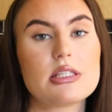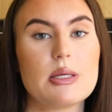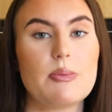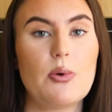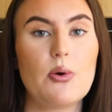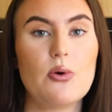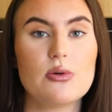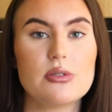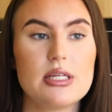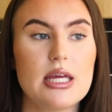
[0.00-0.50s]
the
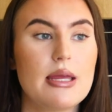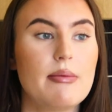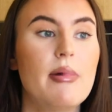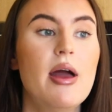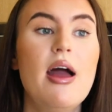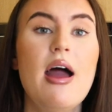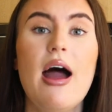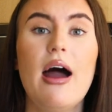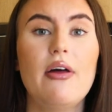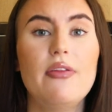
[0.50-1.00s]
support
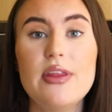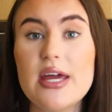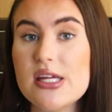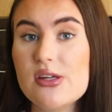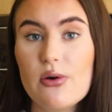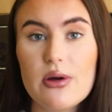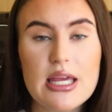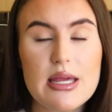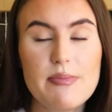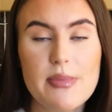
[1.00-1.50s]
team, and they're
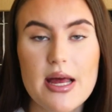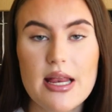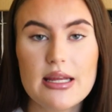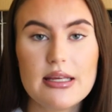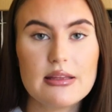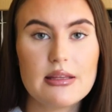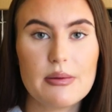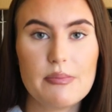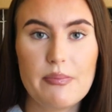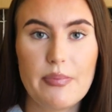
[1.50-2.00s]
not
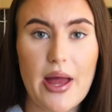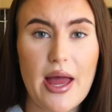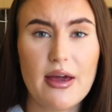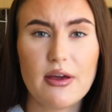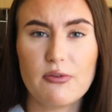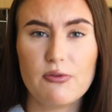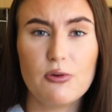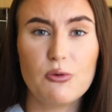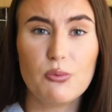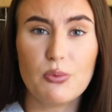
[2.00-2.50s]
emailing them
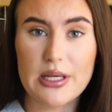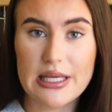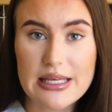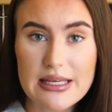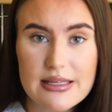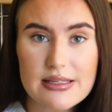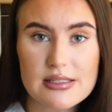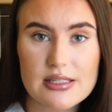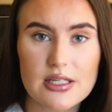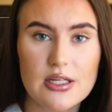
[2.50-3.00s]
back for
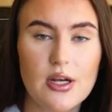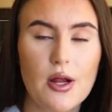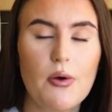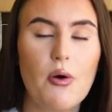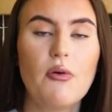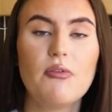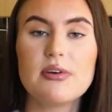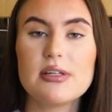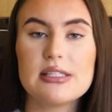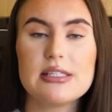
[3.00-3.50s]
weeks. You know,
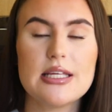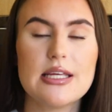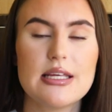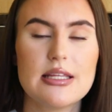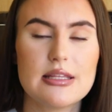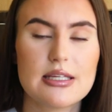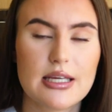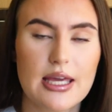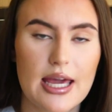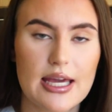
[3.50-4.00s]

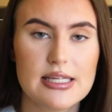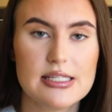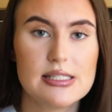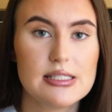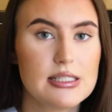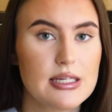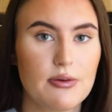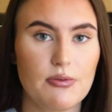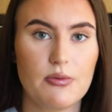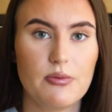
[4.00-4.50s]
obviously the case
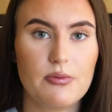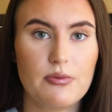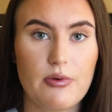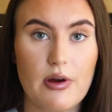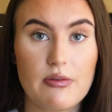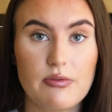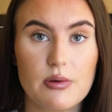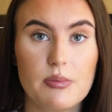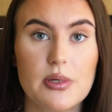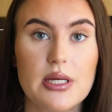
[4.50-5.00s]
is different for
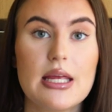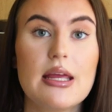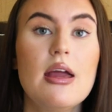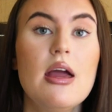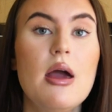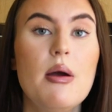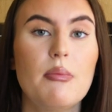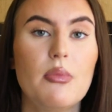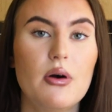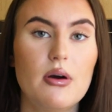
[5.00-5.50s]
everybody,
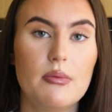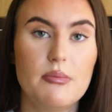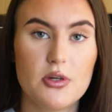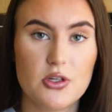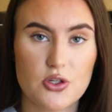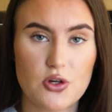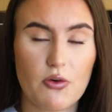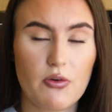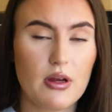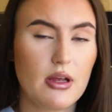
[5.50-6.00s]
but the
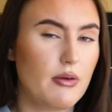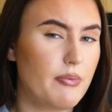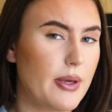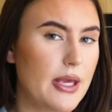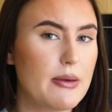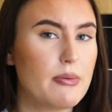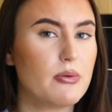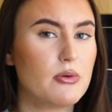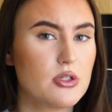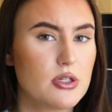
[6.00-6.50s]
majority of
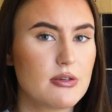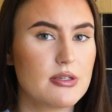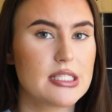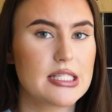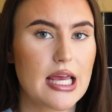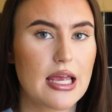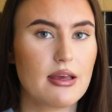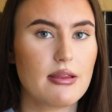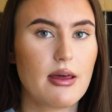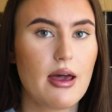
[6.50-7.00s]
people do
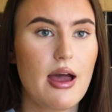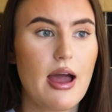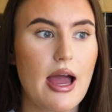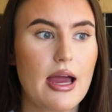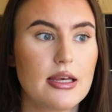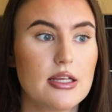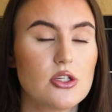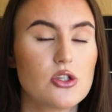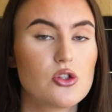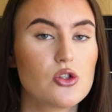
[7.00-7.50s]
say
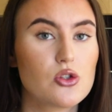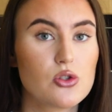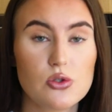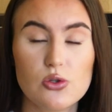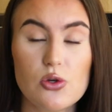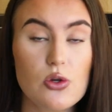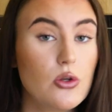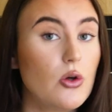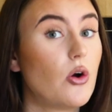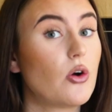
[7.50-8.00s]
that, and it's
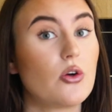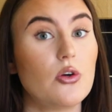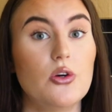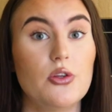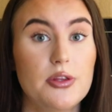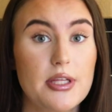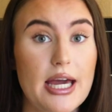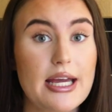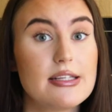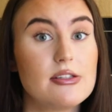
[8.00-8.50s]
not
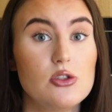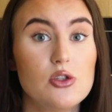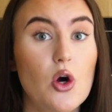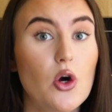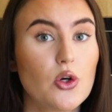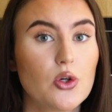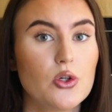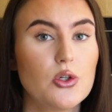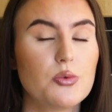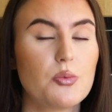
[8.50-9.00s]
good. That is
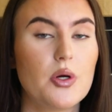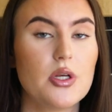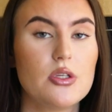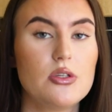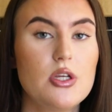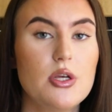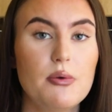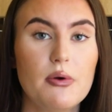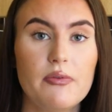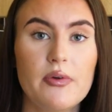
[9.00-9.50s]
not good
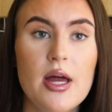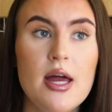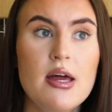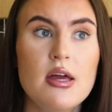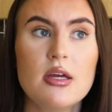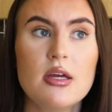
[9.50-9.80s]
when you know,